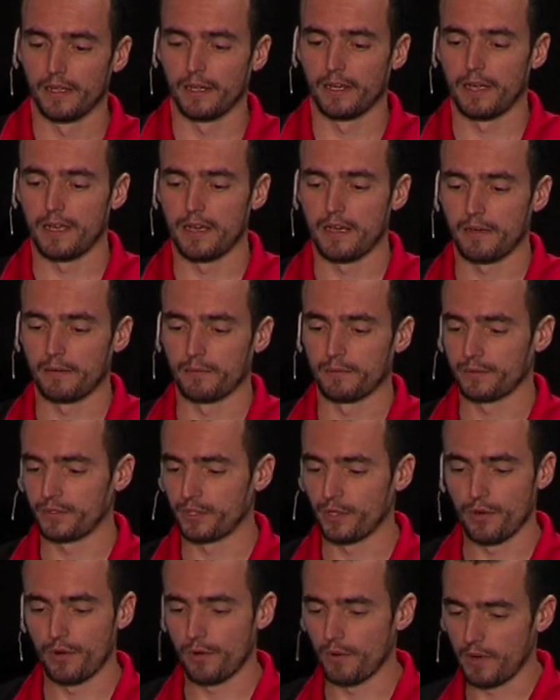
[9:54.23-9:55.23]
Uh,
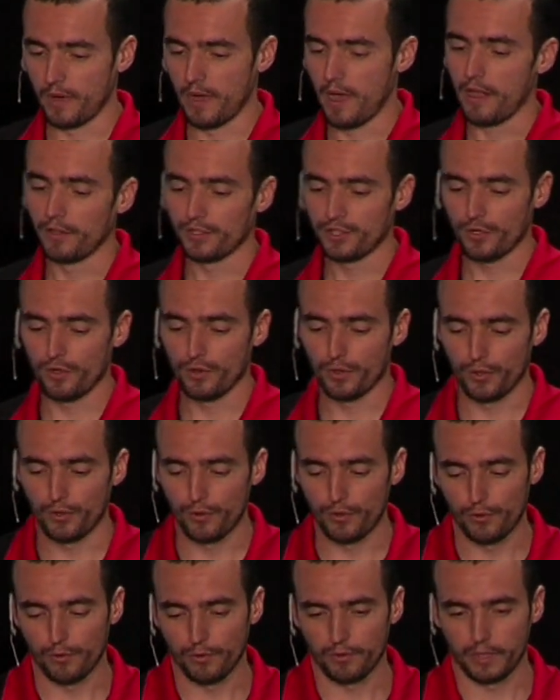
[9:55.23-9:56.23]
so I'll show you
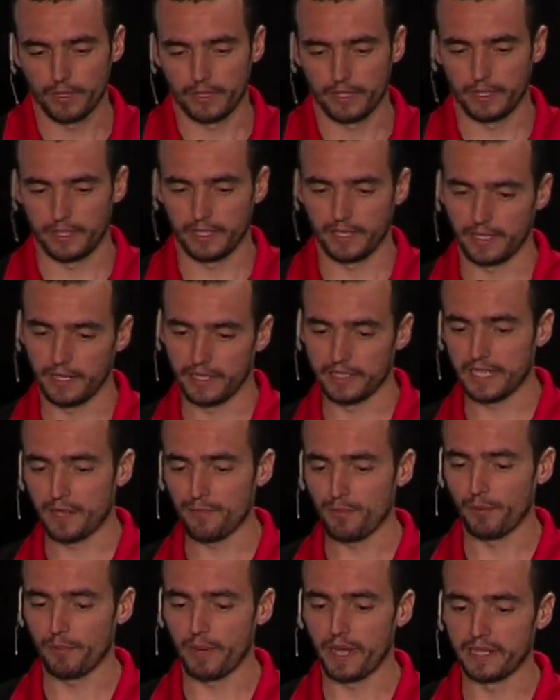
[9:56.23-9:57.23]

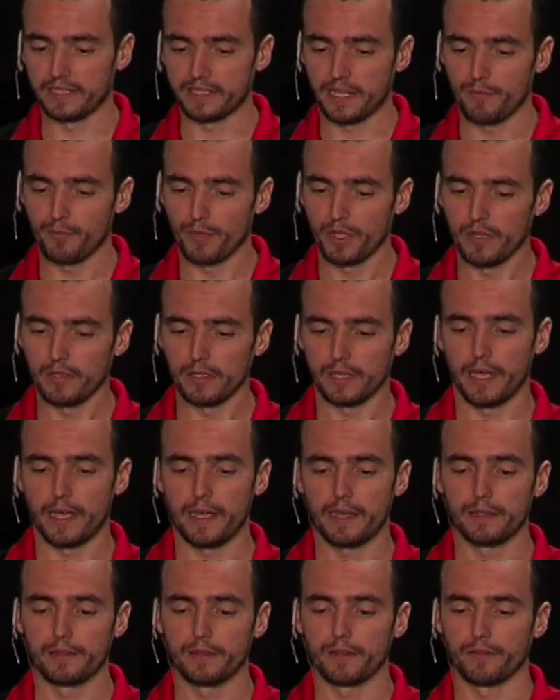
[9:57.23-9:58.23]
example by example,
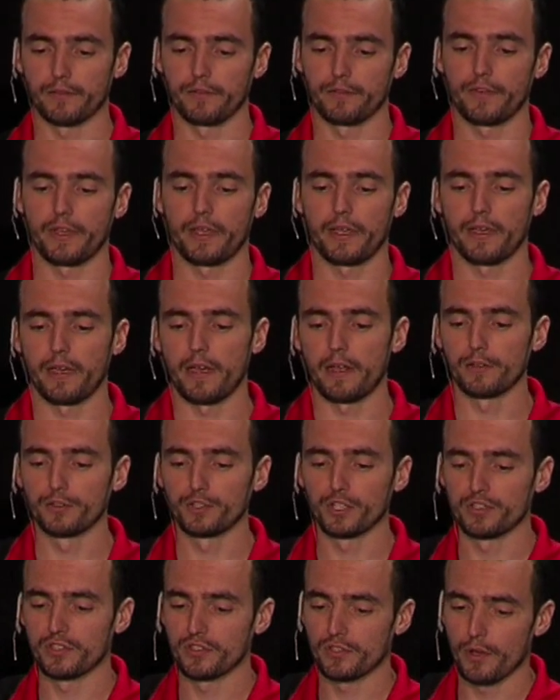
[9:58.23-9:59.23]
and the,
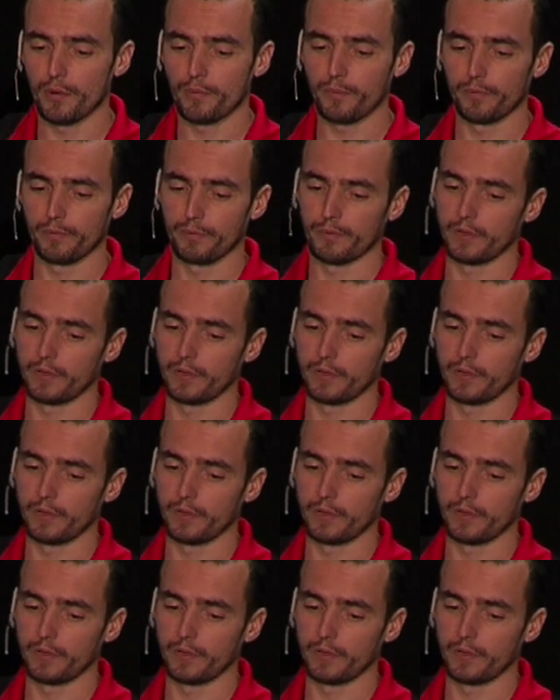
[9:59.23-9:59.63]
I'll just stop